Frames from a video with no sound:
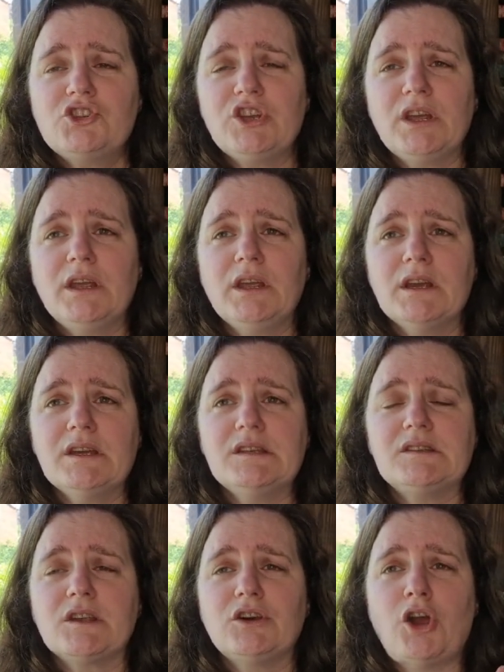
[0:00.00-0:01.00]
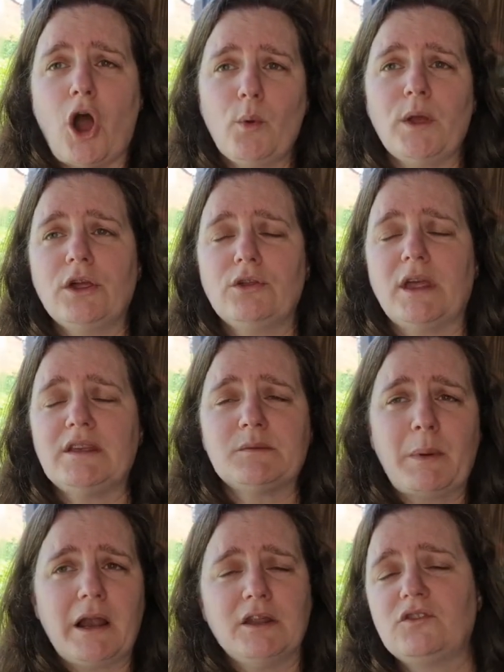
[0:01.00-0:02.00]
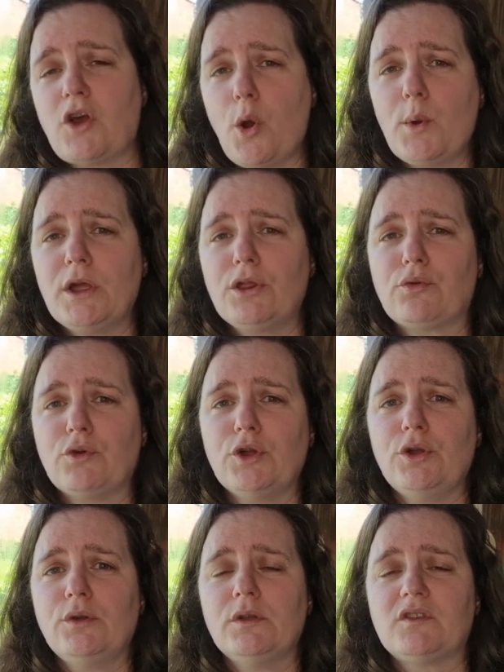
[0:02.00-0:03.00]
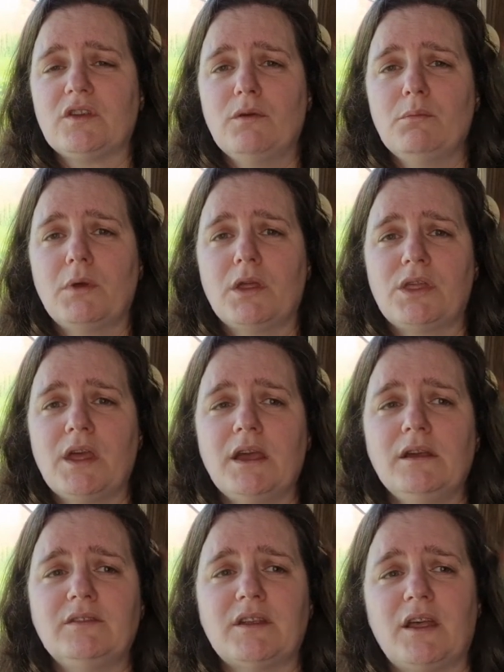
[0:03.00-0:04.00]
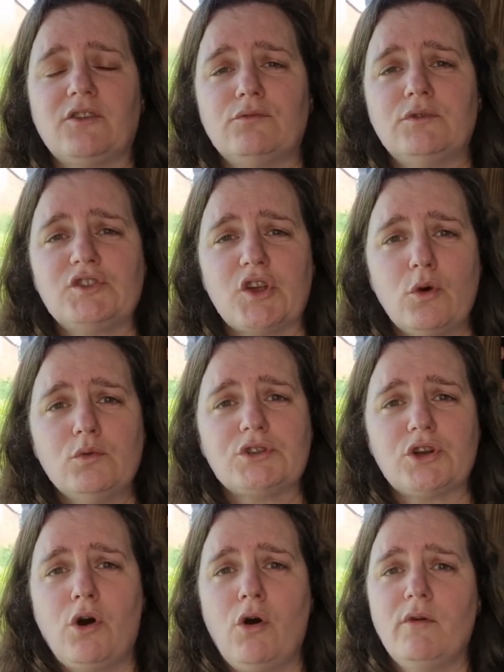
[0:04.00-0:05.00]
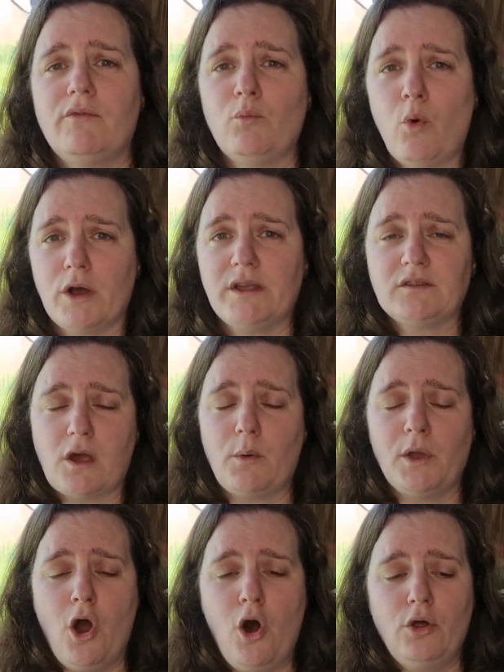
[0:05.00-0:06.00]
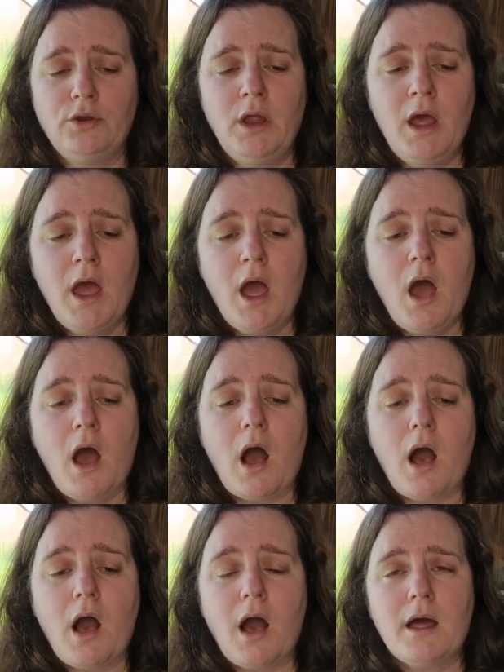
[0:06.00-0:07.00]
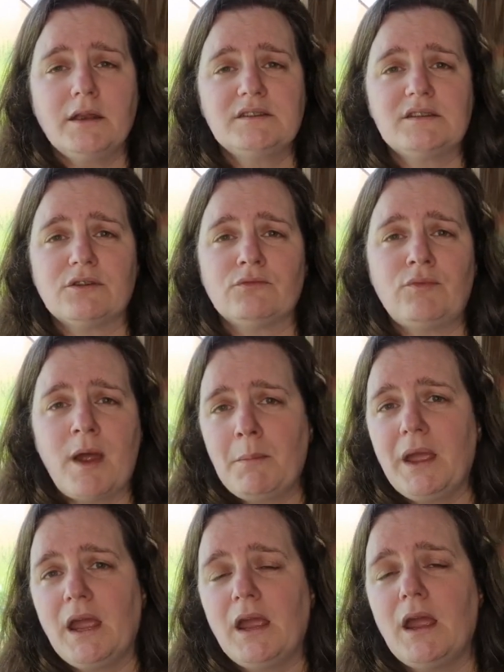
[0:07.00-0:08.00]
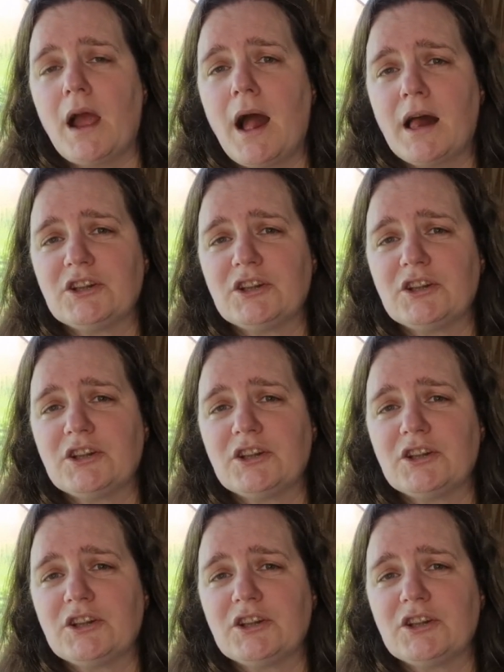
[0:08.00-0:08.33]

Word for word: she is going, Isabel is going through some things as a result of what is going on and Remy